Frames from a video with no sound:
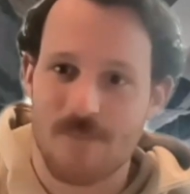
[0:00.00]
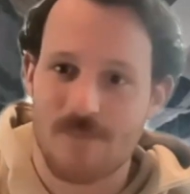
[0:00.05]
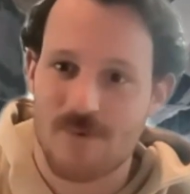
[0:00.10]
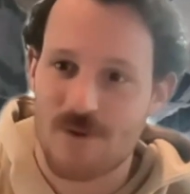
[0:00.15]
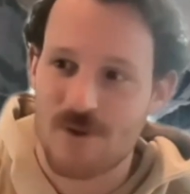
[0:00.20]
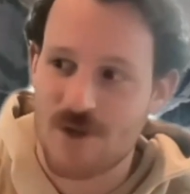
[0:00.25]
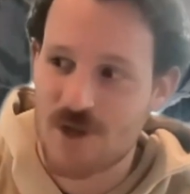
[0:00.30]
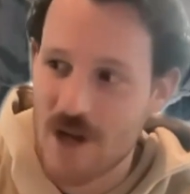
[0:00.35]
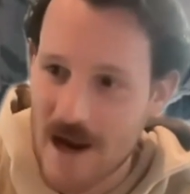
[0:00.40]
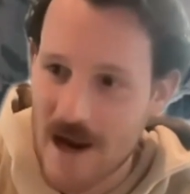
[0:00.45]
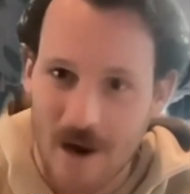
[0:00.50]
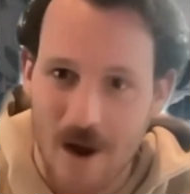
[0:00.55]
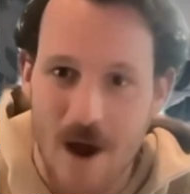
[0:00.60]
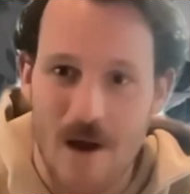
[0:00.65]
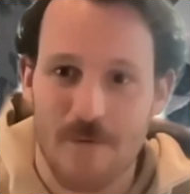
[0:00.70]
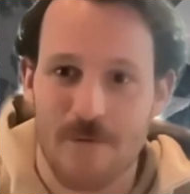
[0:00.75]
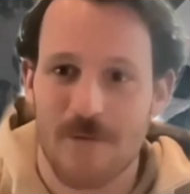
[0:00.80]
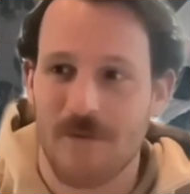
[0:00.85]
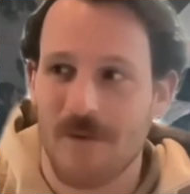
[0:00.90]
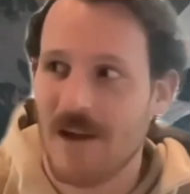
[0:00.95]
check
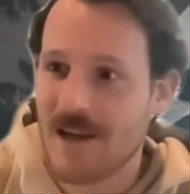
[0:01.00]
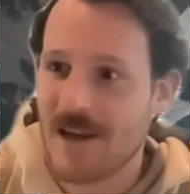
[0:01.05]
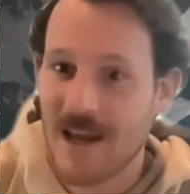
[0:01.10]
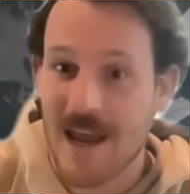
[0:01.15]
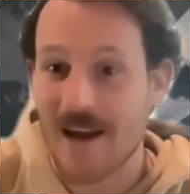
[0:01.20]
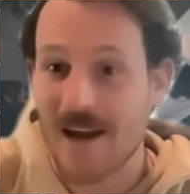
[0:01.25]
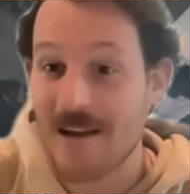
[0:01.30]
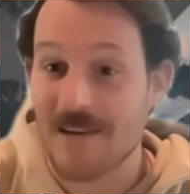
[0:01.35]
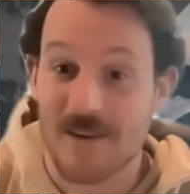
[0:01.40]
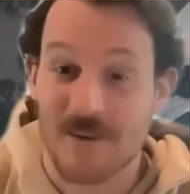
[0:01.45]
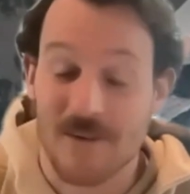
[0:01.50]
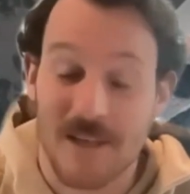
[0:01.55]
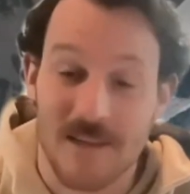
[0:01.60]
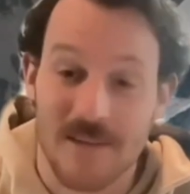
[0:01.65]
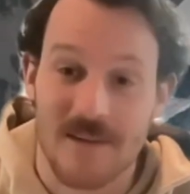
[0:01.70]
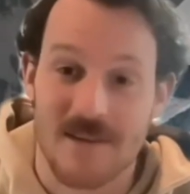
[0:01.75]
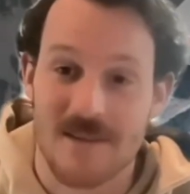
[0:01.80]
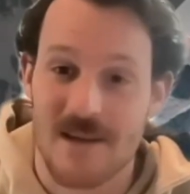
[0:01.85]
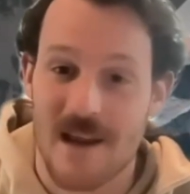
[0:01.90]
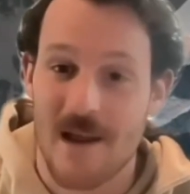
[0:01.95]
off, can I delete
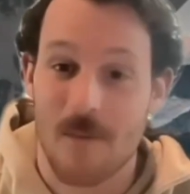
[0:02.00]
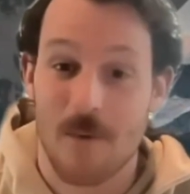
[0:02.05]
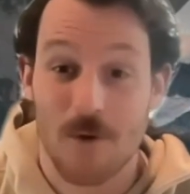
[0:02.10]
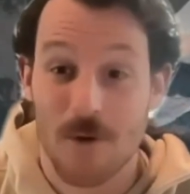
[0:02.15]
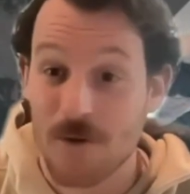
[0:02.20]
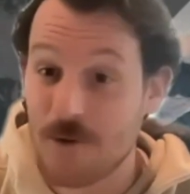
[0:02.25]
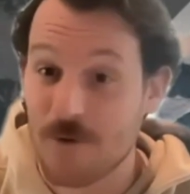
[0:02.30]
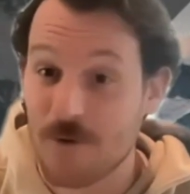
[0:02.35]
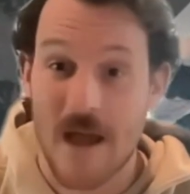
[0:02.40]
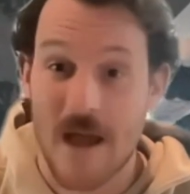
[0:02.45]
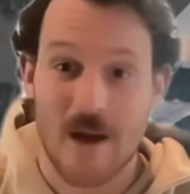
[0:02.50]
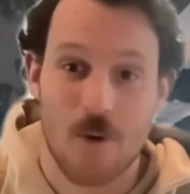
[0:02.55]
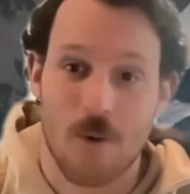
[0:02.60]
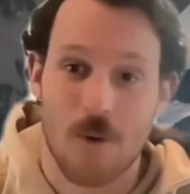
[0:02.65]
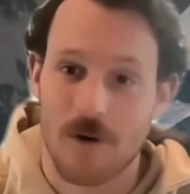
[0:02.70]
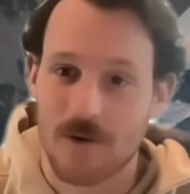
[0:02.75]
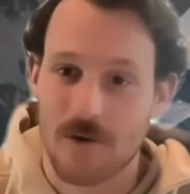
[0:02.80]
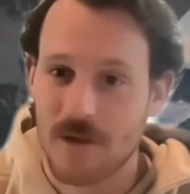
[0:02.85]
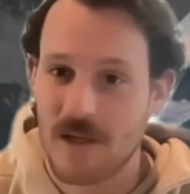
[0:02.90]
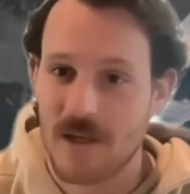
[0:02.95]
this table? You do that
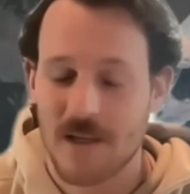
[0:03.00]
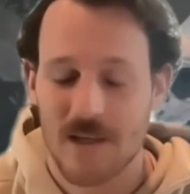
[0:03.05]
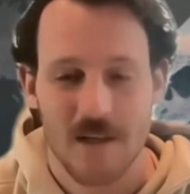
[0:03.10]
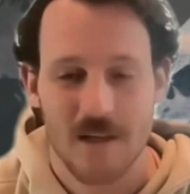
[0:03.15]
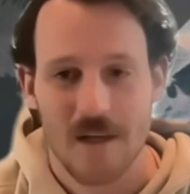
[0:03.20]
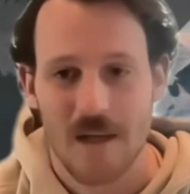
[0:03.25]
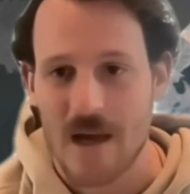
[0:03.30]
quarterly.